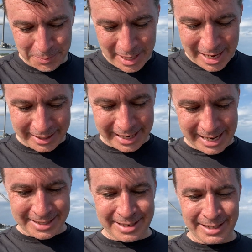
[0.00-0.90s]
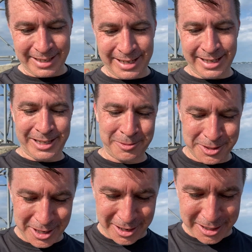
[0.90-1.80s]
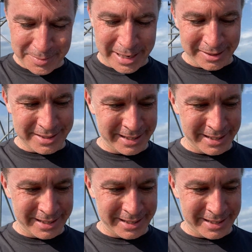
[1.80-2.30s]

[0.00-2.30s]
podcast, and he was talking about